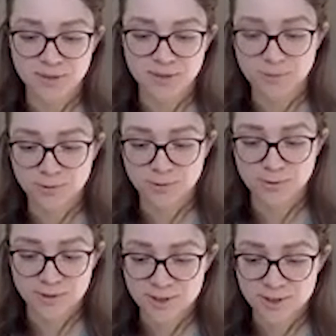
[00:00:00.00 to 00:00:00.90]
It's
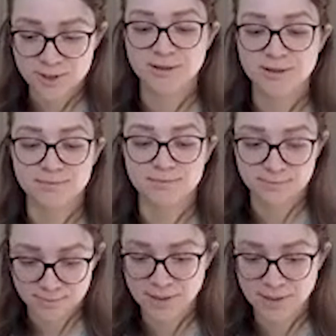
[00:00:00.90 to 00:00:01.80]
important to do the
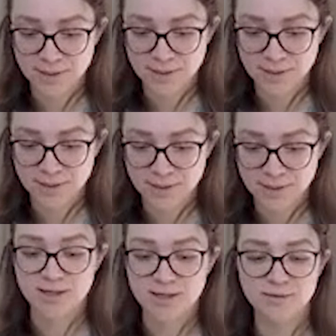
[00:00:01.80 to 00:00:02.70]
versioning because,
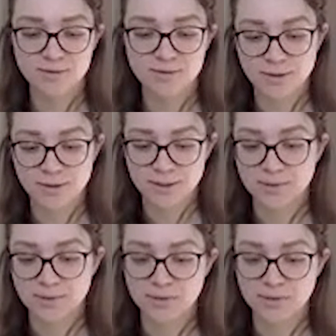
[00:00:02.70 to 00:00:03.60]
as we said,
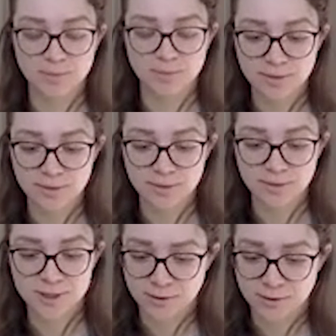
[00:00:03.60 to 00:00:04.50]
for example,
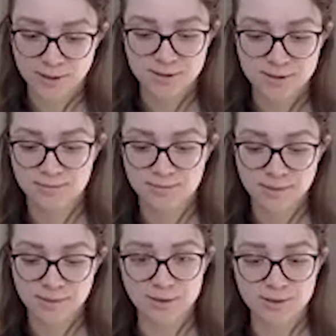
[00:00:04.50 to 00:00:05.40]
deployed machine learning
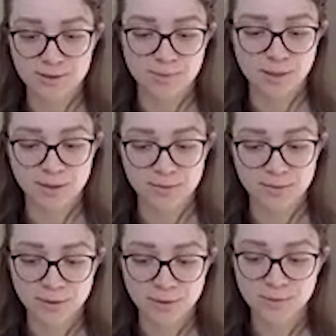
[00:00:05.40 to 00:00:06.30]
models are
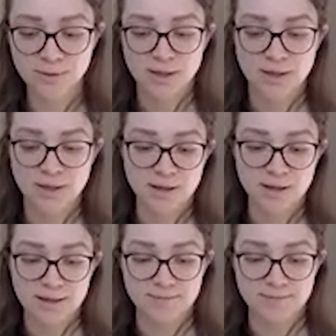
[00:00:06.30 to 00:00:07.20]
part of the code.
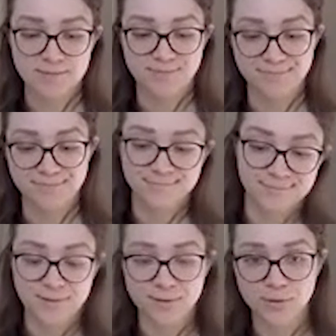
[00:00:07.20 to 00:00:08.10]

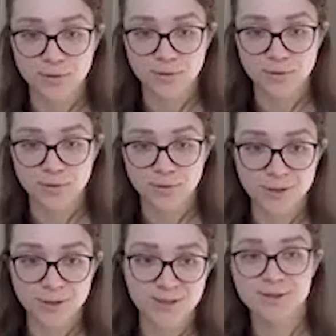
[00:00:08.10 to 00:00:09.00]
If you don't
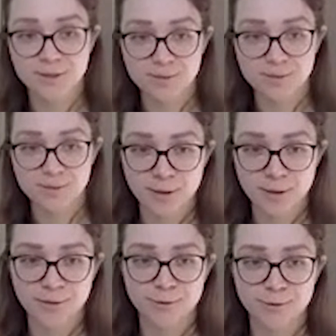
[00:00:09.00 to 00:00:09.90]
version your data, it's
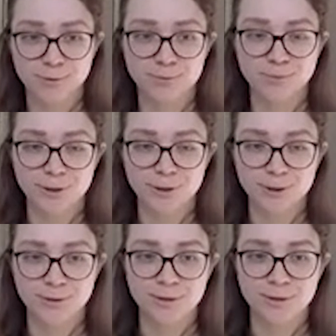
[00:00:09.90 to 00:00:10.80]
going to be harder
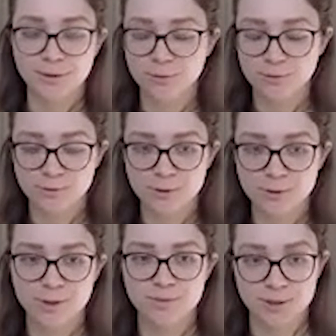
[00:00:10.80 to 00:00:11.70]

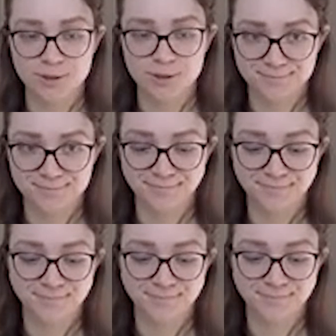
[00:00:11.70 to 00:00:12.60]
to version your model.